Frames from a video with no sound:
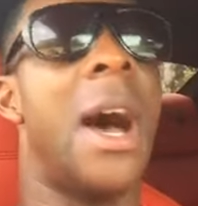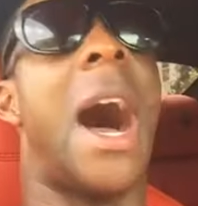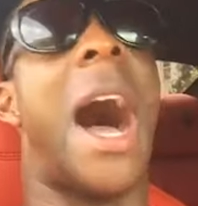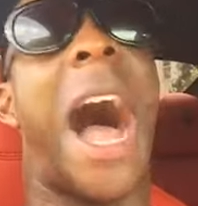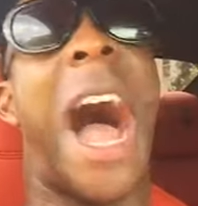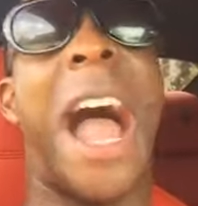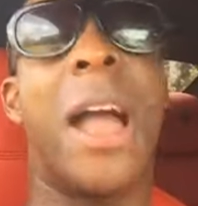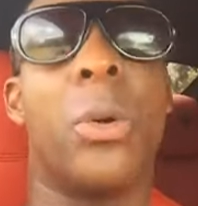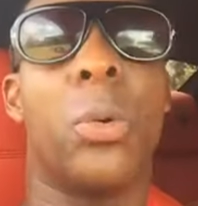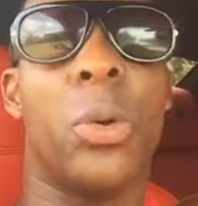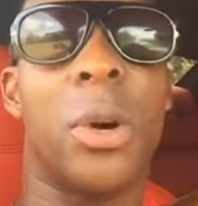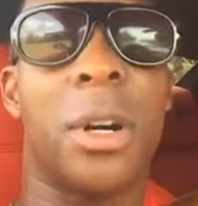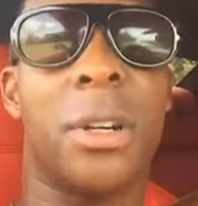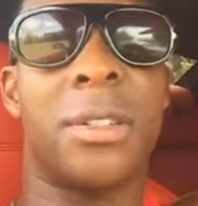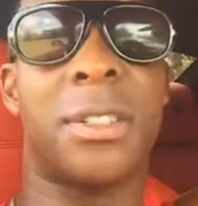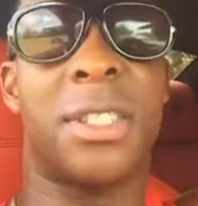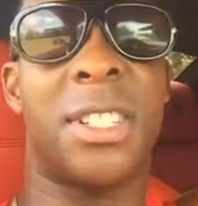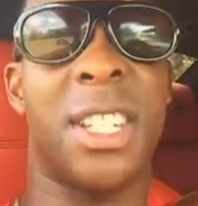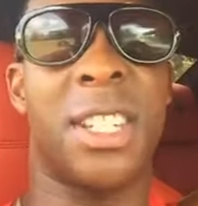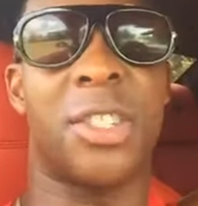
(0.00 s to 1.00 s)
I will
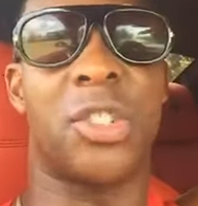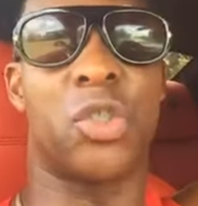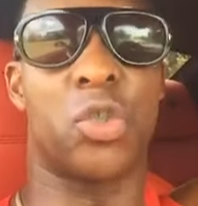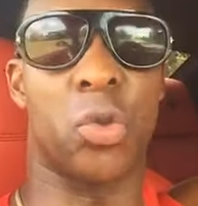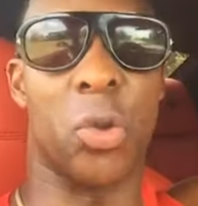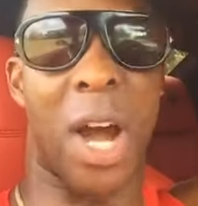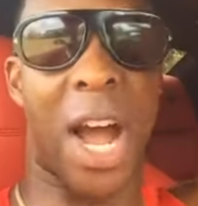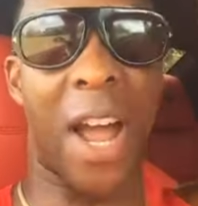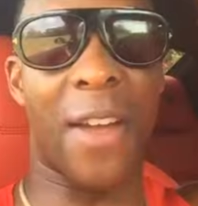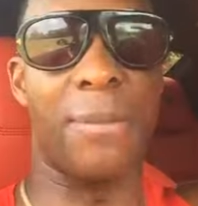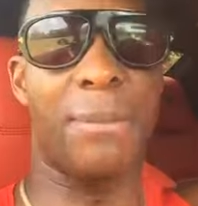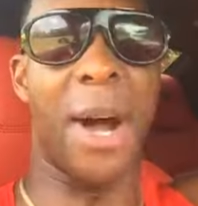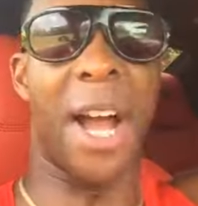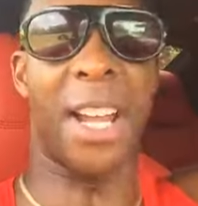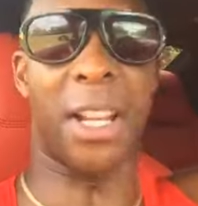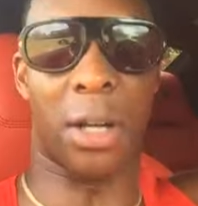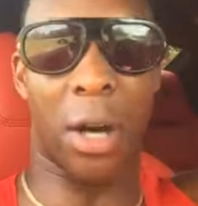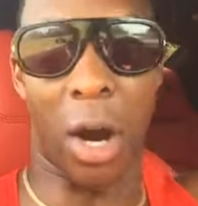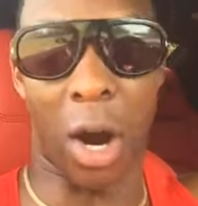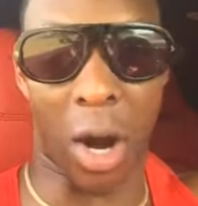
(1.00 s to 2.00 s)
just drive my
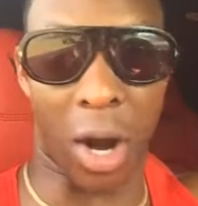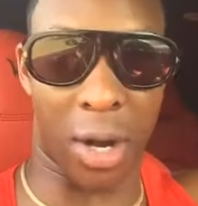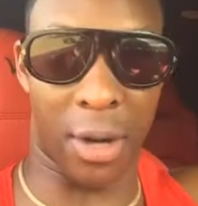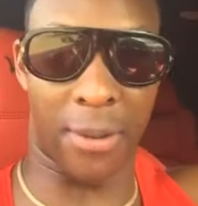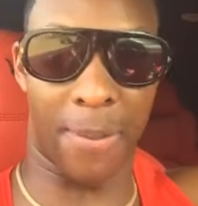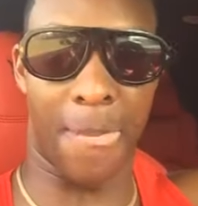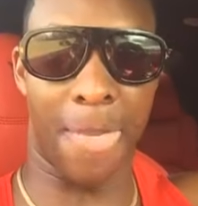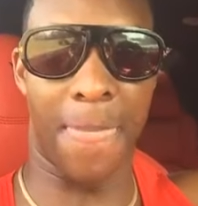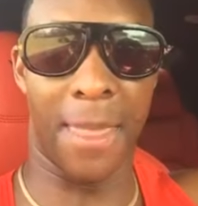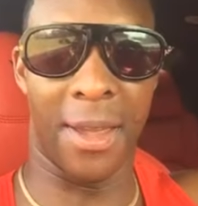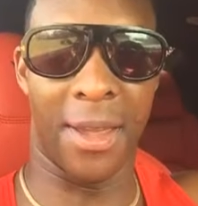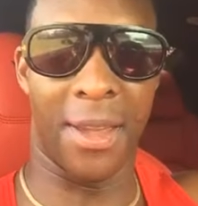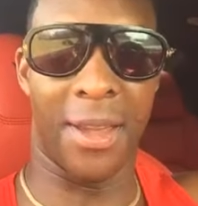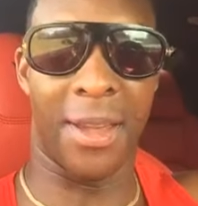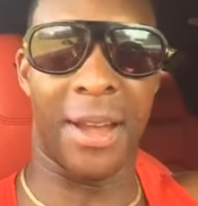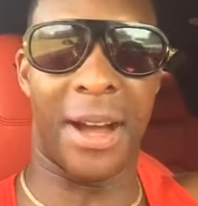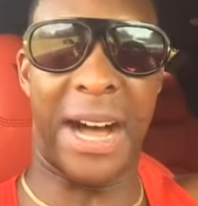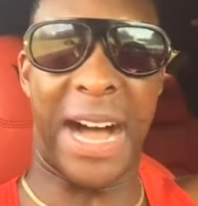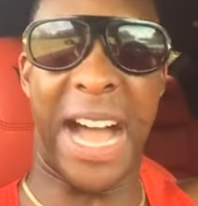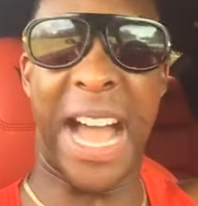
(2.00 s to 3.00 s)
car.
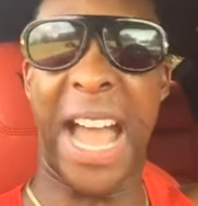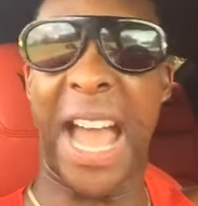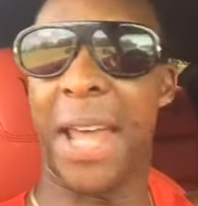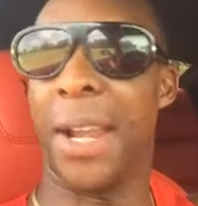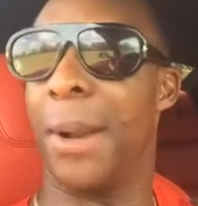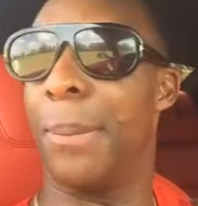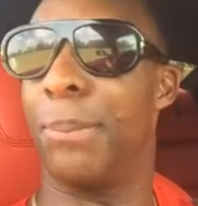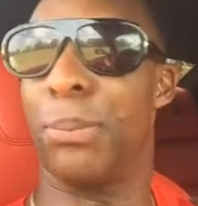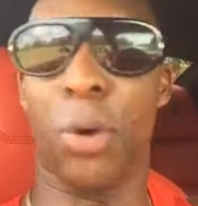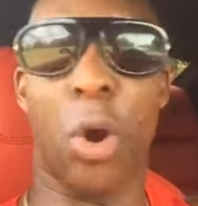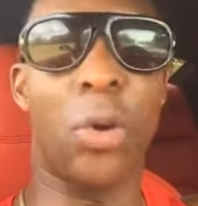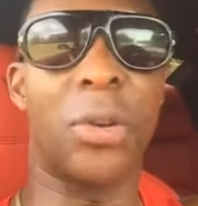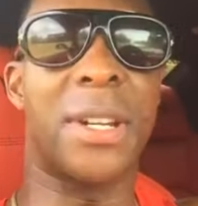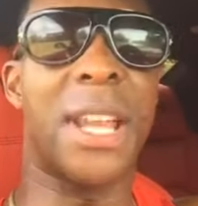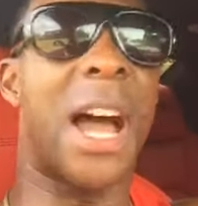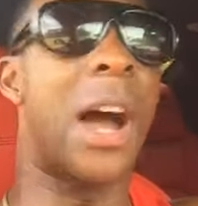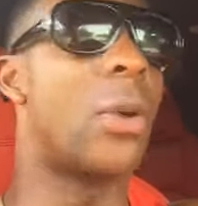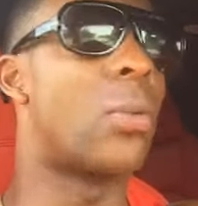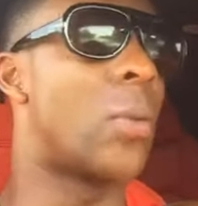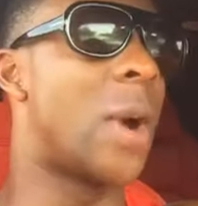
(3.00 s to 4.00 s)
I had a broke
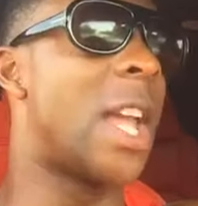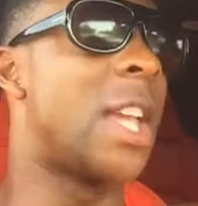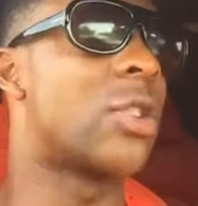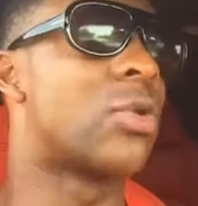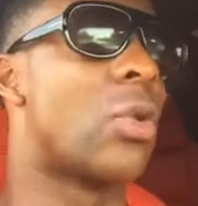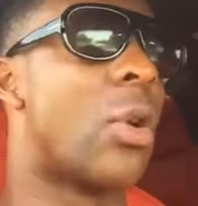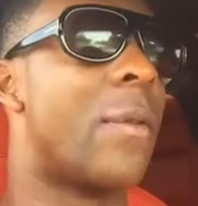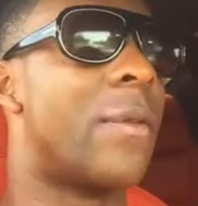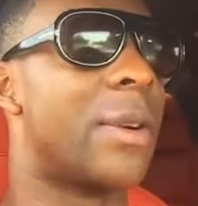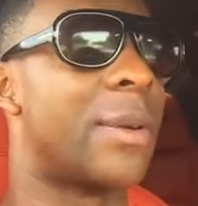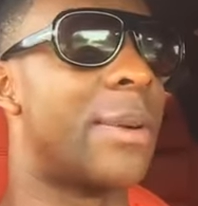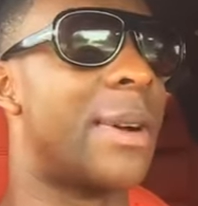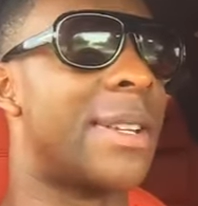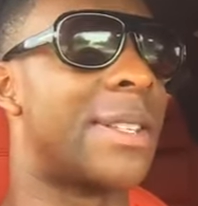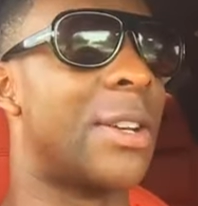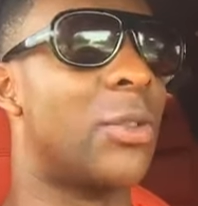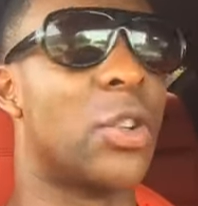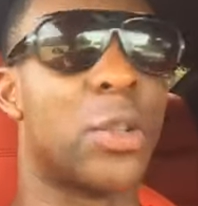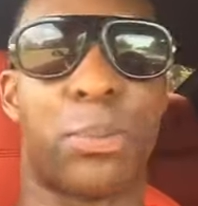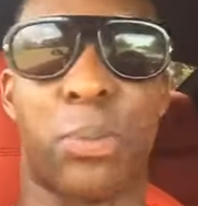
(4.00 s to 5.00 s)
down Range Rover because
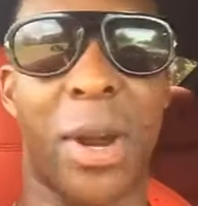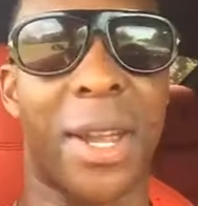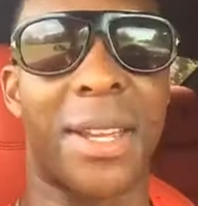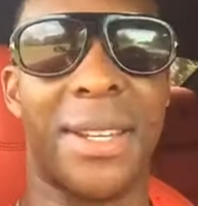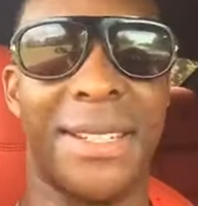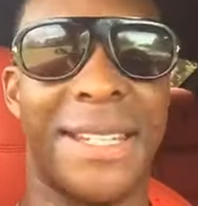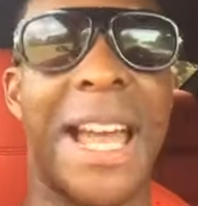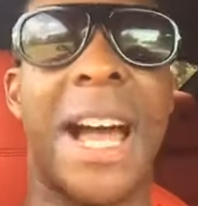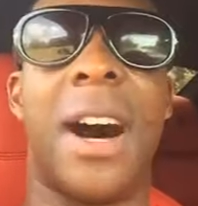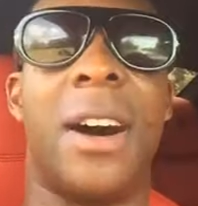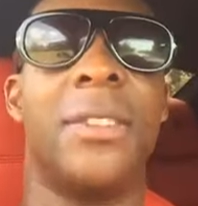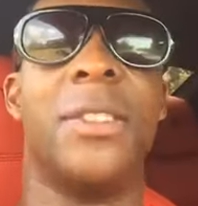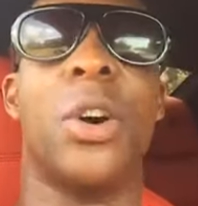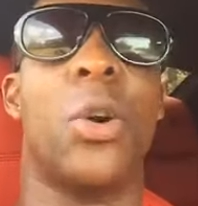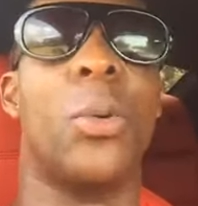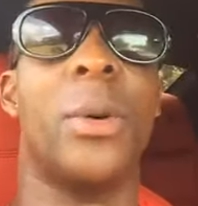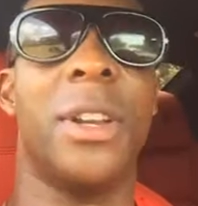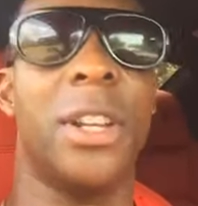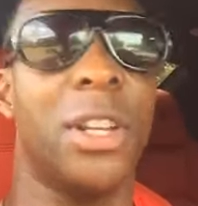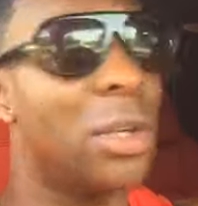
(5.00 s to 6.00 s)
it was breaking down, no
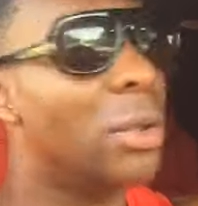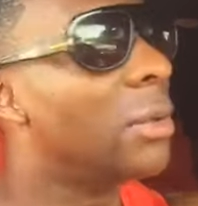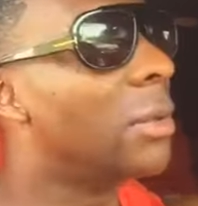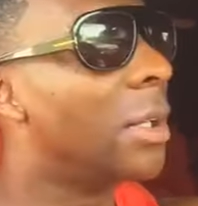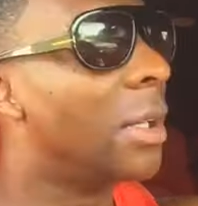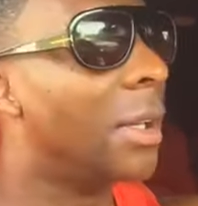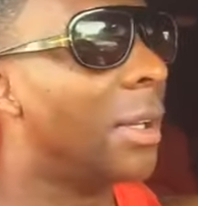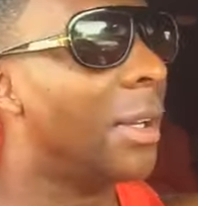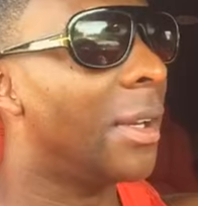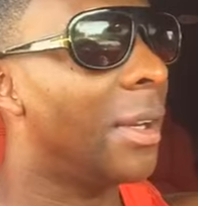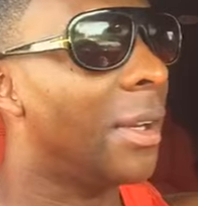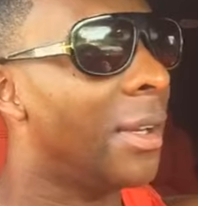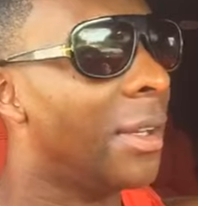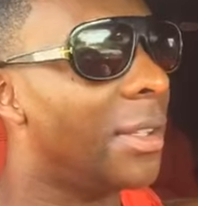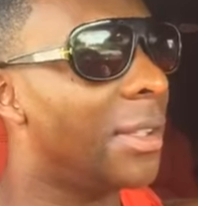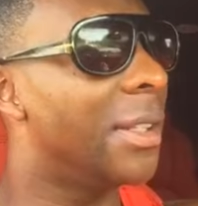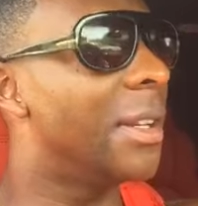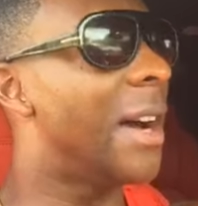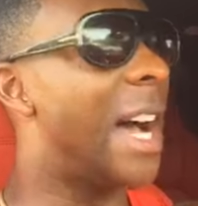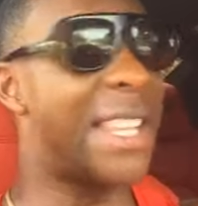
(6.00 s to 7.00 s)
one knew.
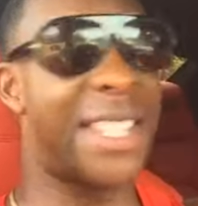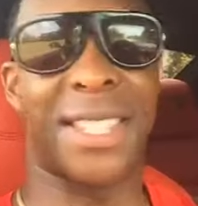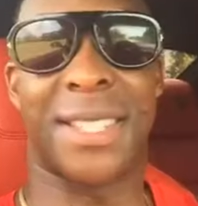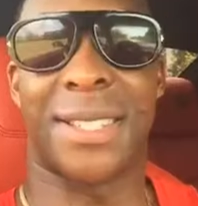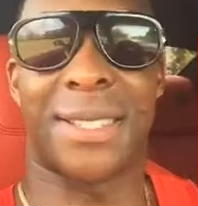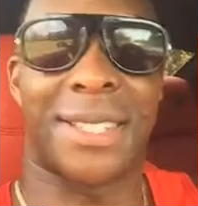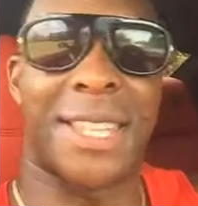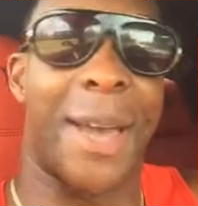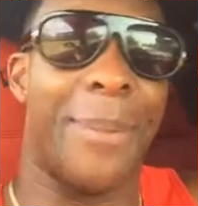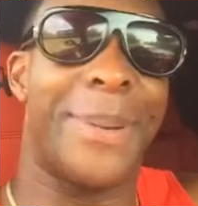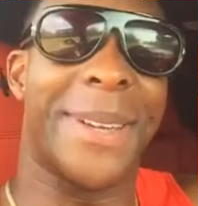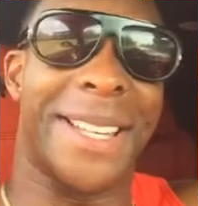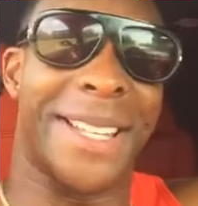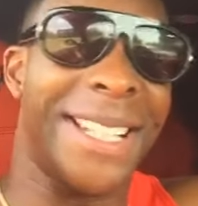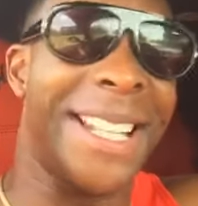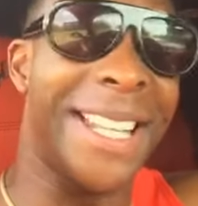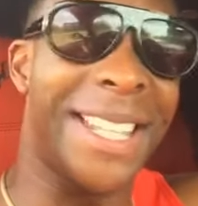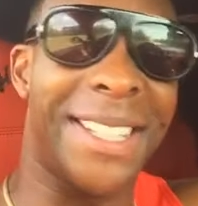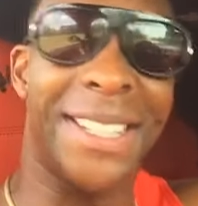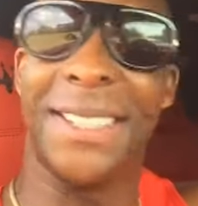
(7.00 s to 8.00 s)
You know, I just kept it
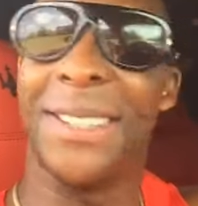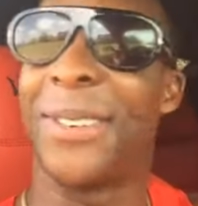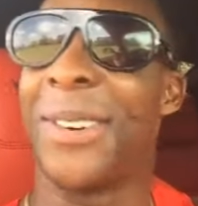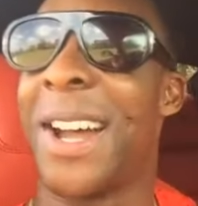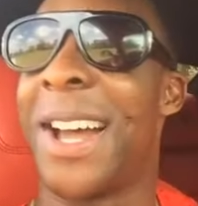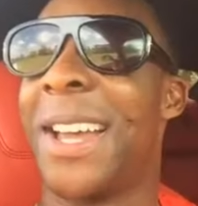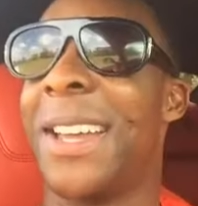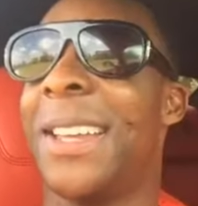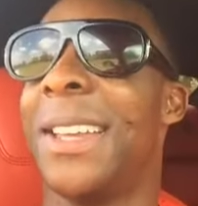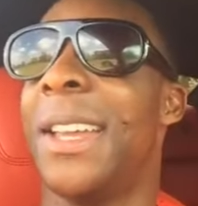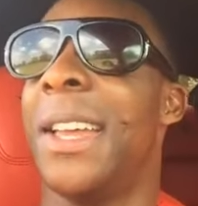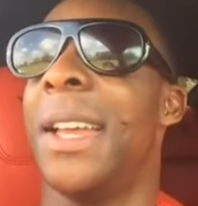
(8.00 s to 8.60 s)
clean, right?